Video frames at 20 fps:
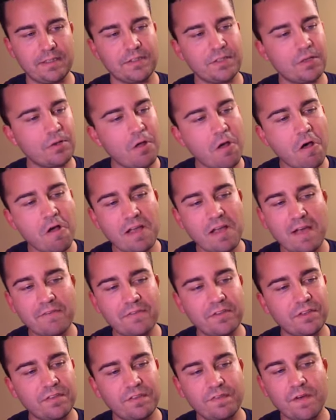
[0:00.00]
so long
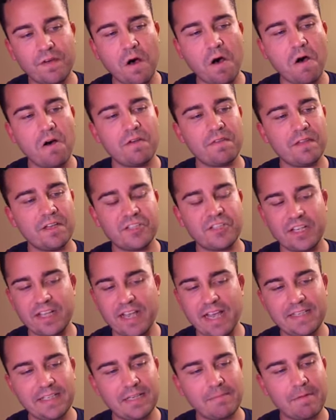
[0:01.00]
after the fall by
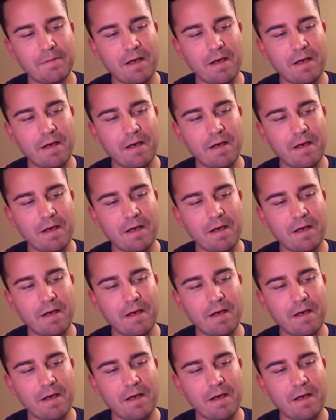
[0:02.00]
gigantic